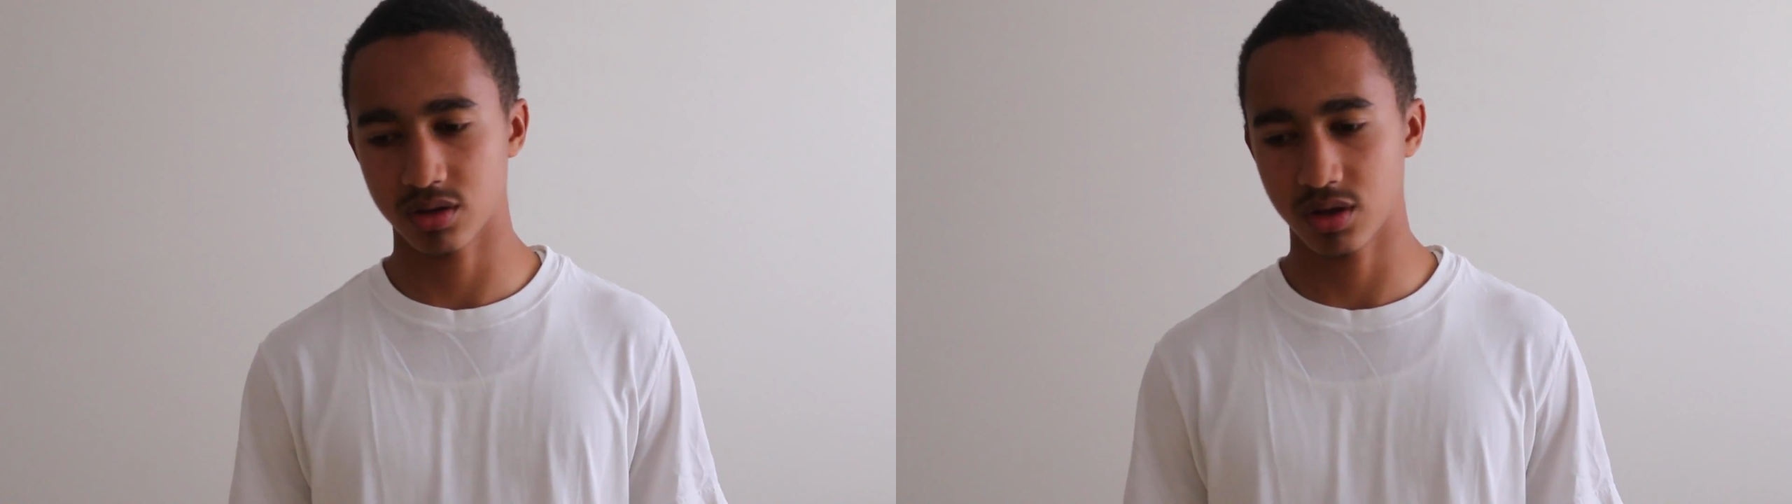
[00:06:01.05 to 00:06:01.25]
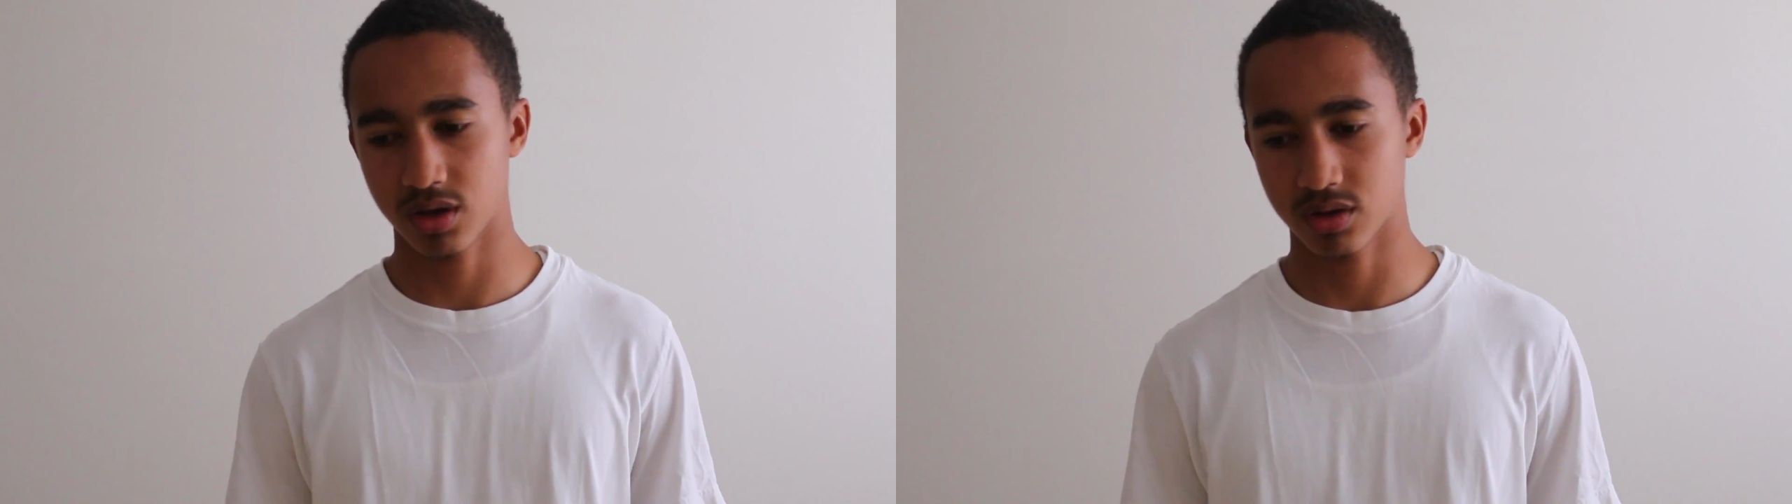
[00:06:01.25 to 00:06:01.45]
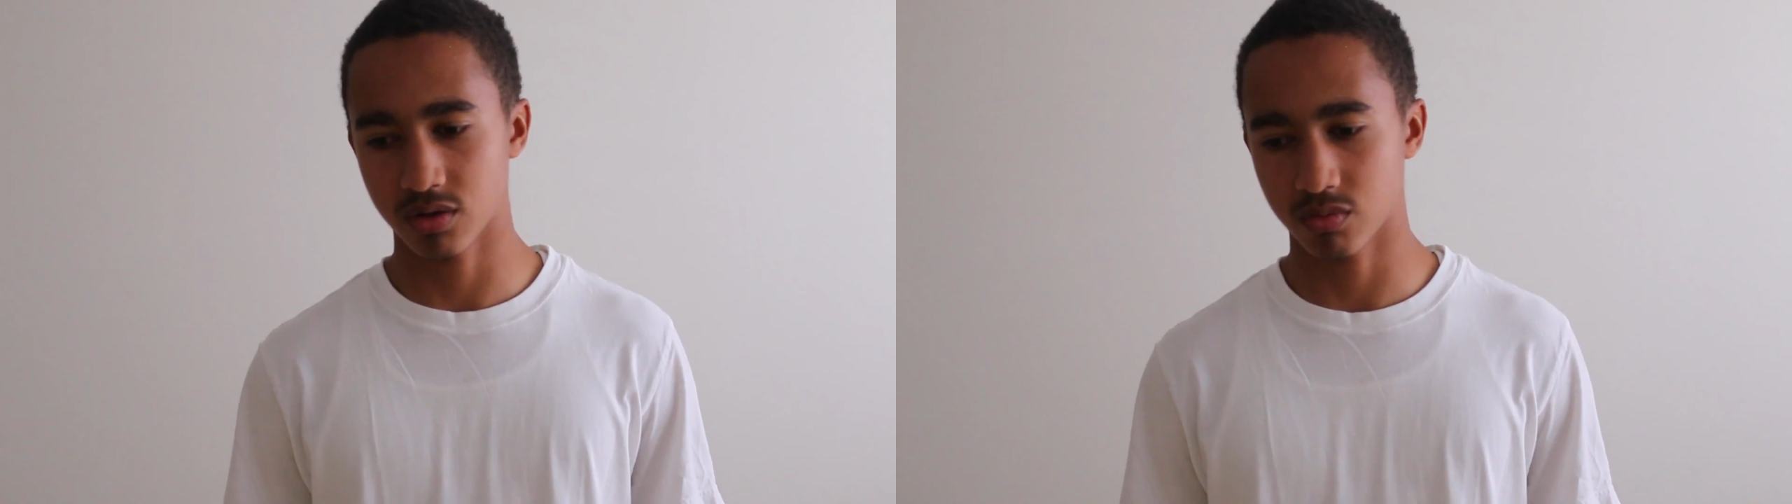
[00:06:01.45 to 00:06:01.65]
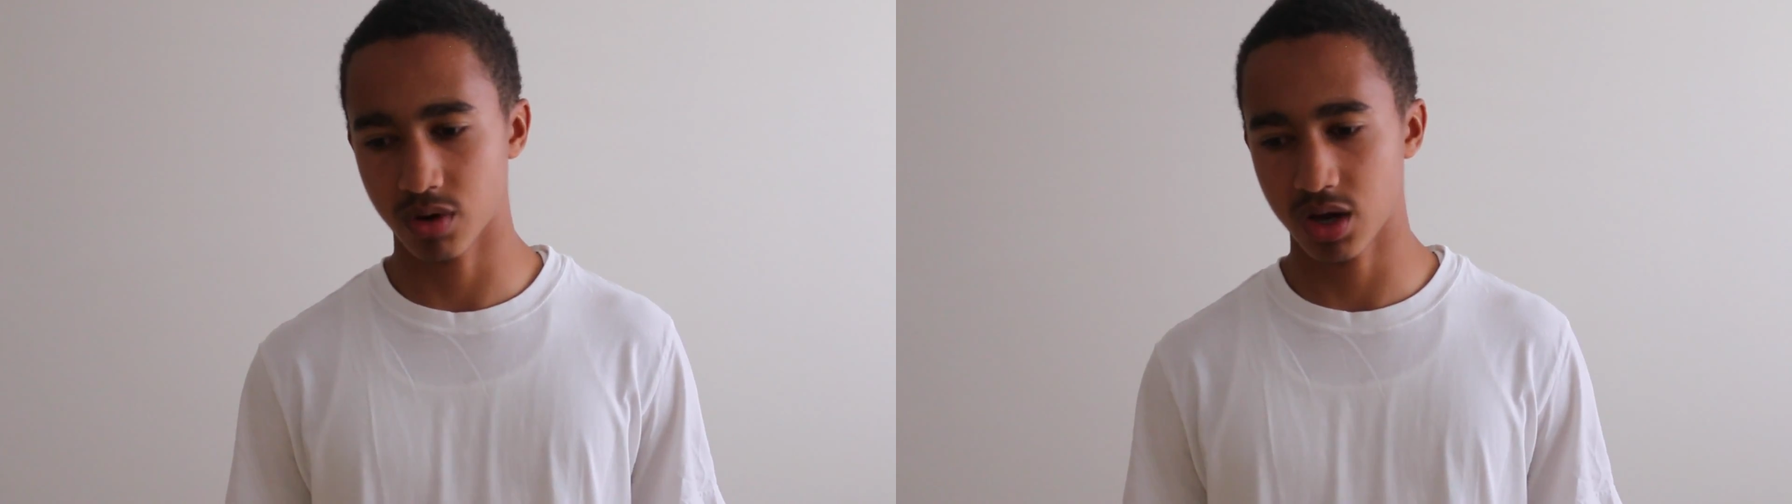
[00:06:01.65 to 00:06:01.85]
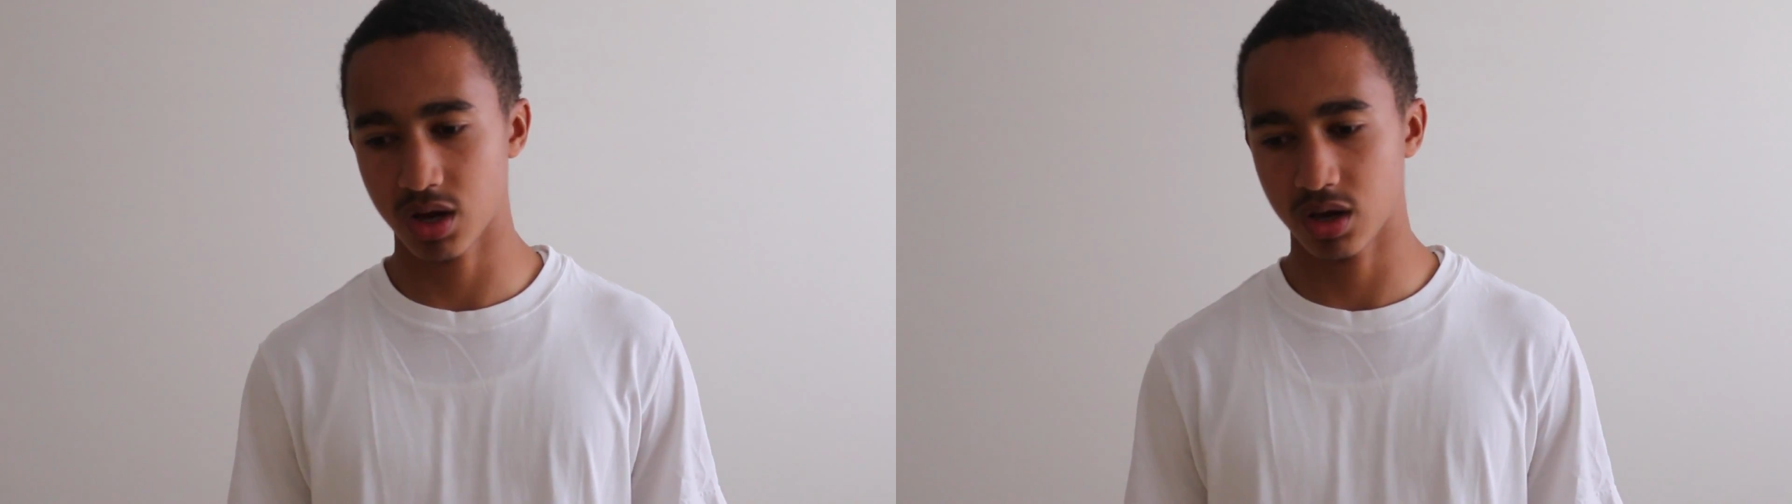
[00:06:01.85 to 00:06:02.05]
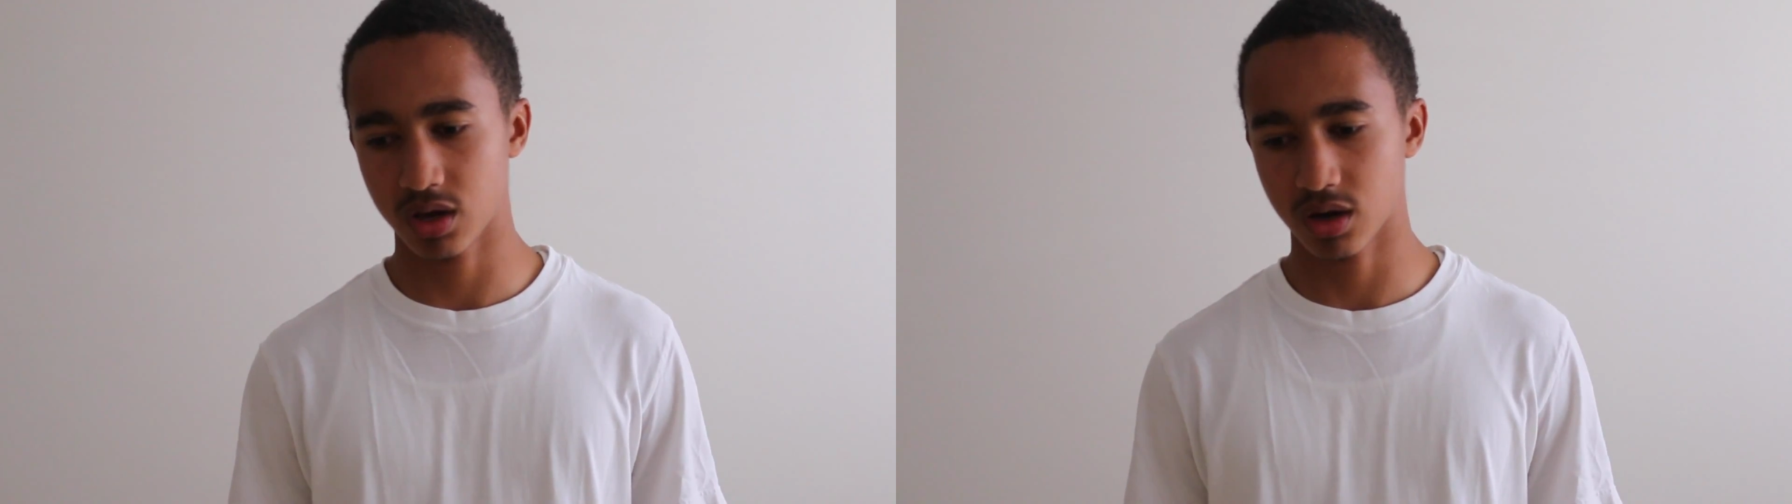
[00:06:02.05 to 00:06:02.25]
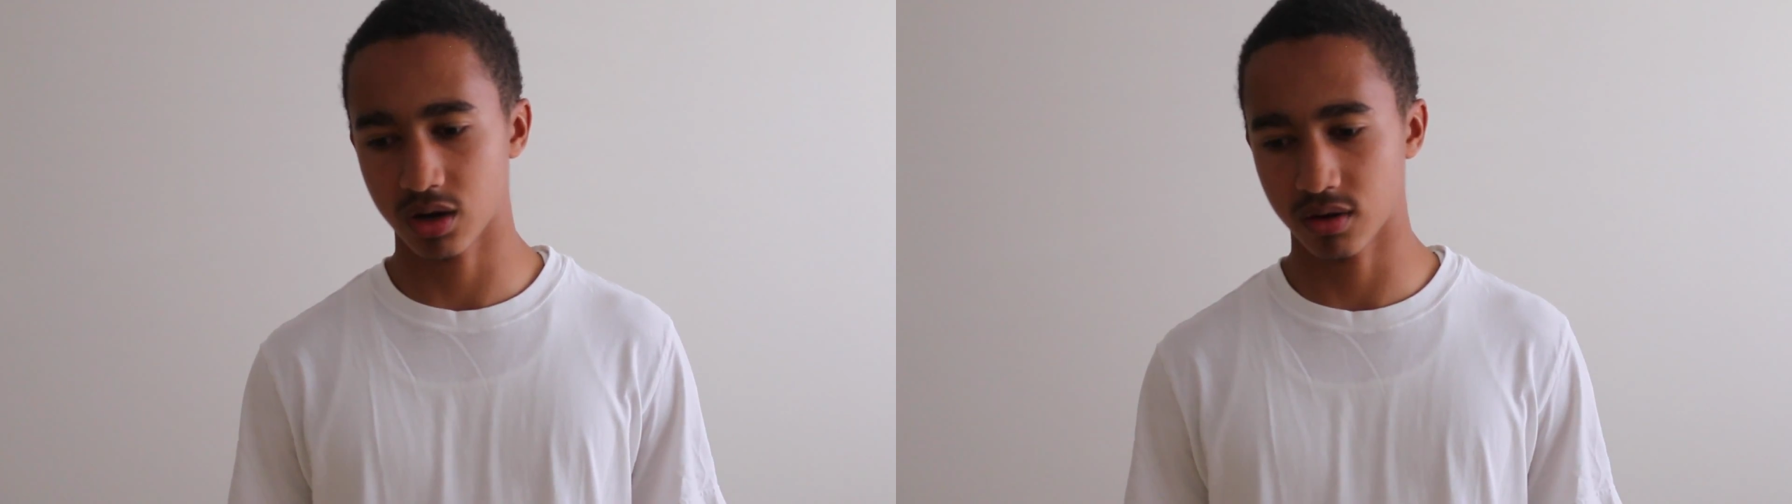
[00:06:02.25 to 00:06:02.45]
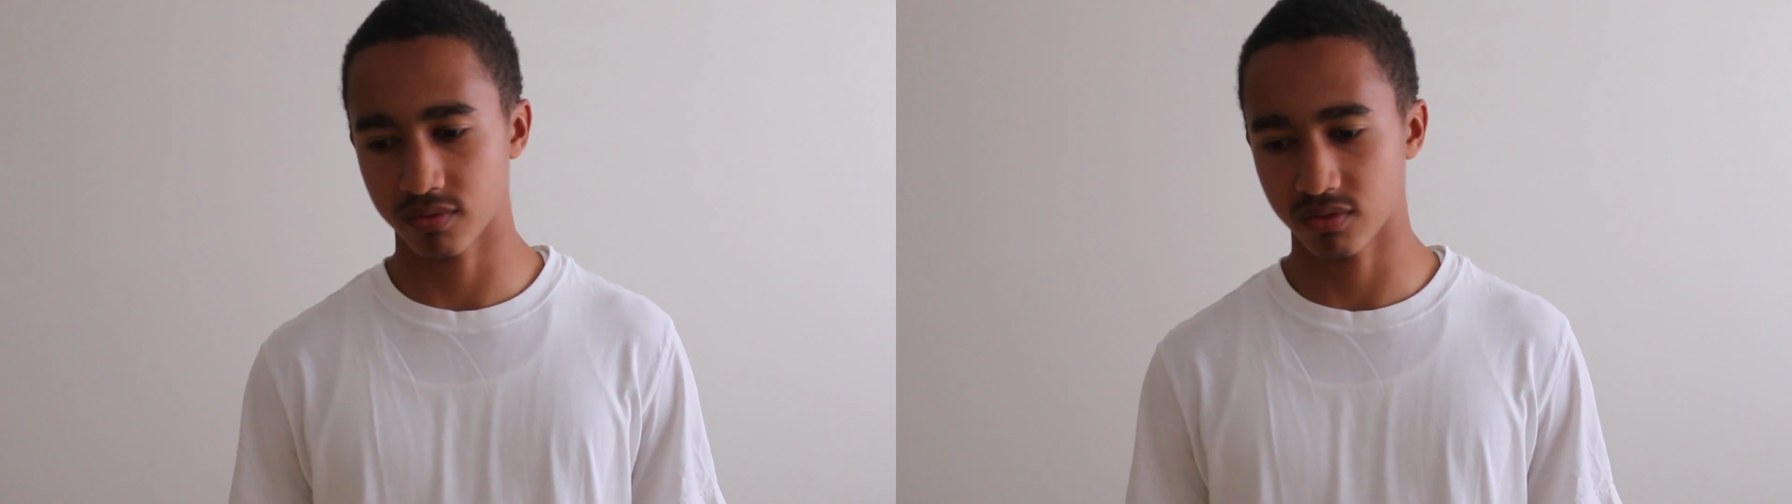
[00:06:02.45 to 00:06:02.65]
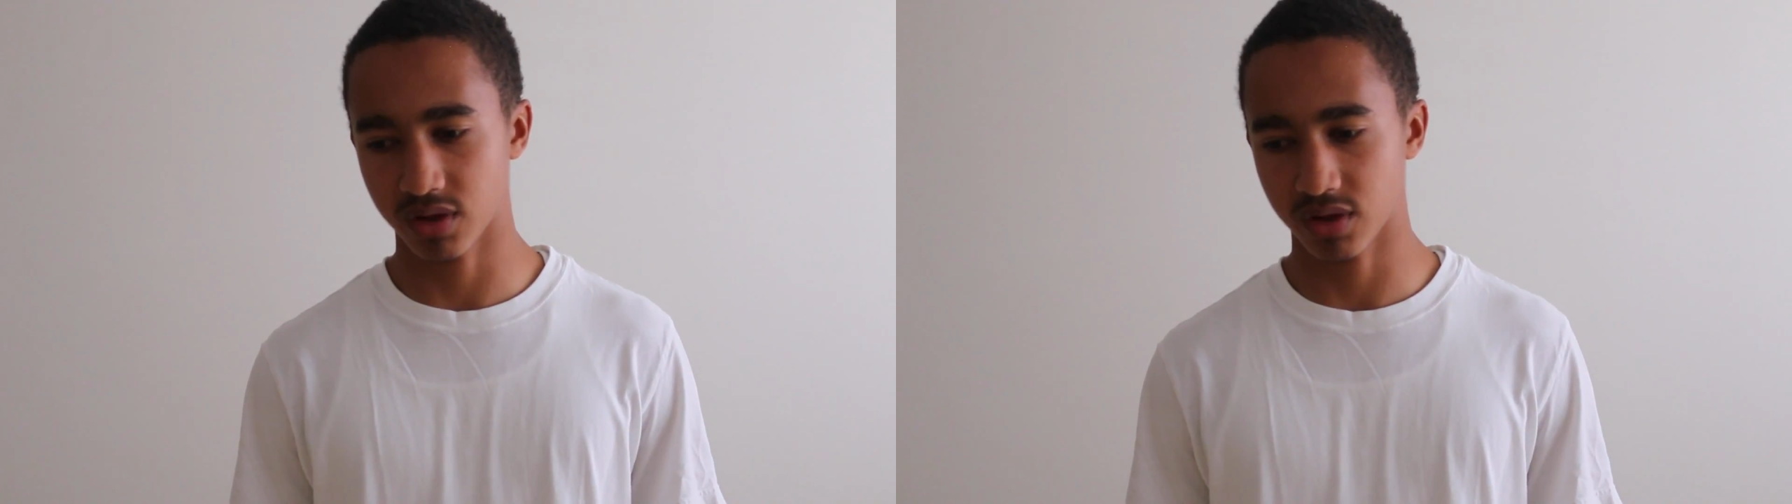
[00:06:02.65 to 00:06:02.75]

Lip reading: in a way of